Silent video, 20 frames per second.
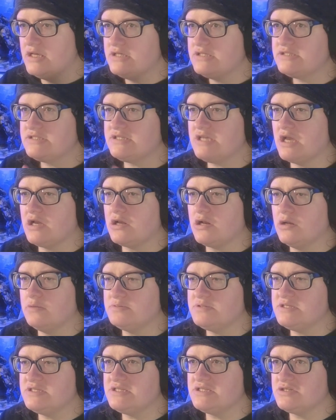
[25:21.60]

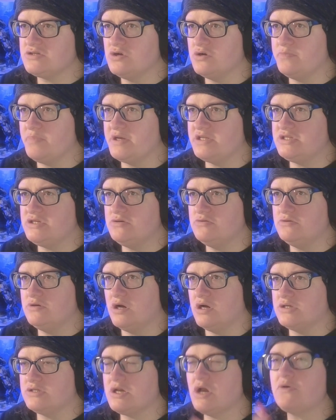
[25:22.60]
Cyclops is escorted by two
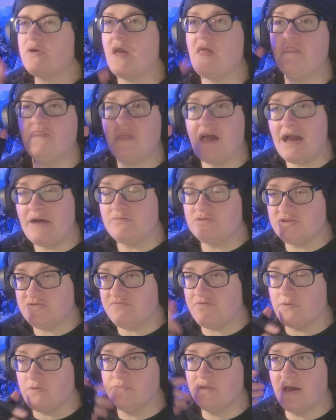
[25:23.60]
guards. Okay, that was
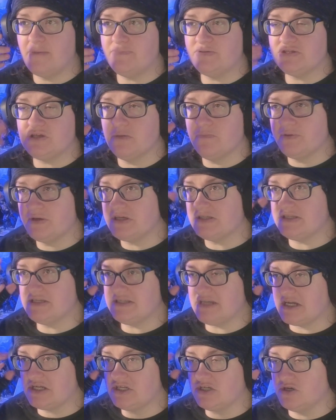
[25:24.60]
from the episode because he's
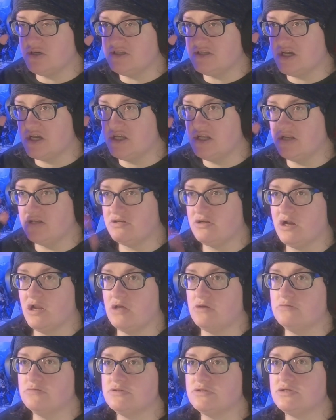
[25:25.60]
actually got his eye
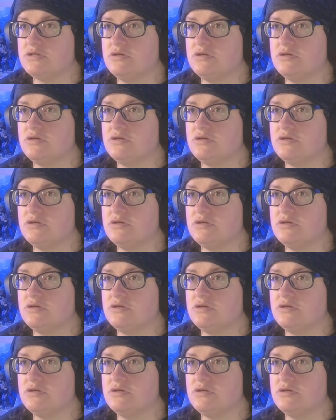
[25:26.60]
closed.